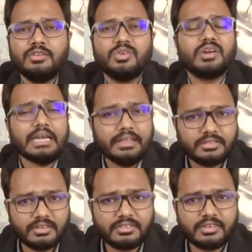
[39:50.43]
you're
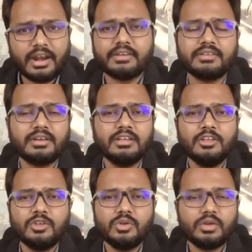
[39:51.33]
least
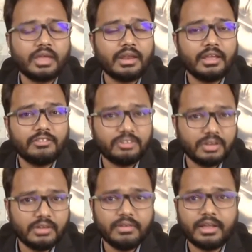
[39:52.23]
distracted, you can
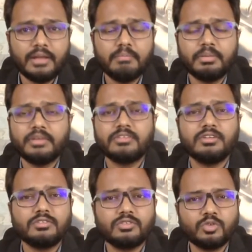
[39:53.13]
achieve, accomplish
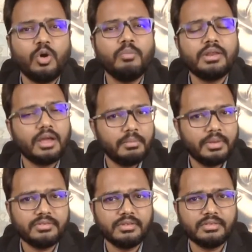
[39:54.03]
so many
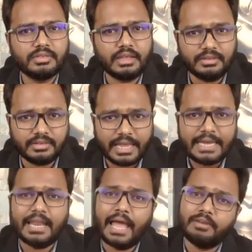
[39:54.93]
amazing things
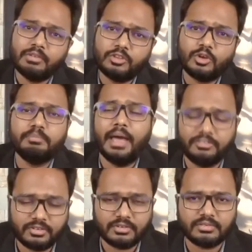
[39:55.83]
in line with your
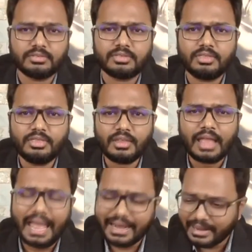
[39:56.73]
passion.
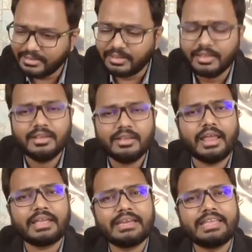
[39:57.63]
And it's
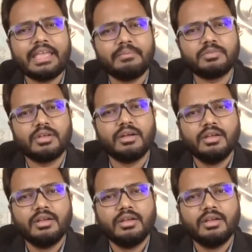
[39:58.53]
like it keeps